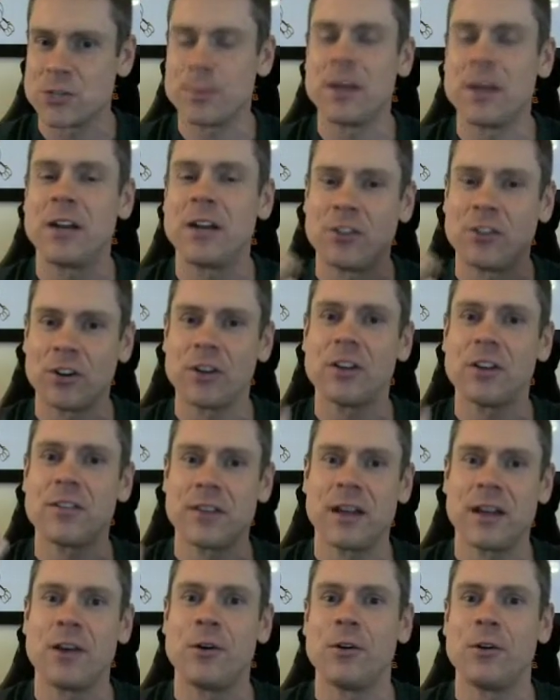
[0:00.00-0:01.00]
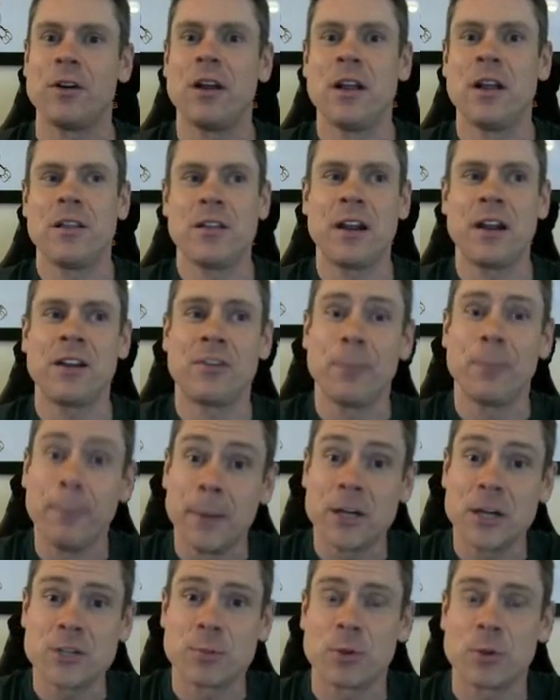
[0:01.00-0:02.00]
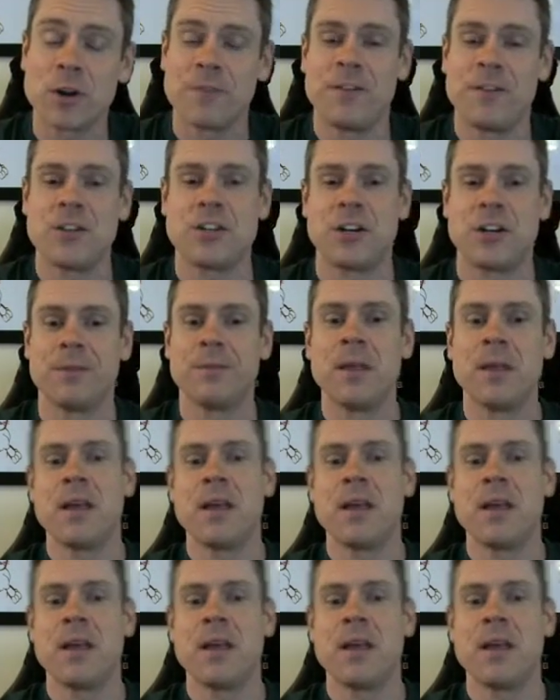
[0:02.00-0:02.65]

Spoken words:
but it turns out that it's much more efficient.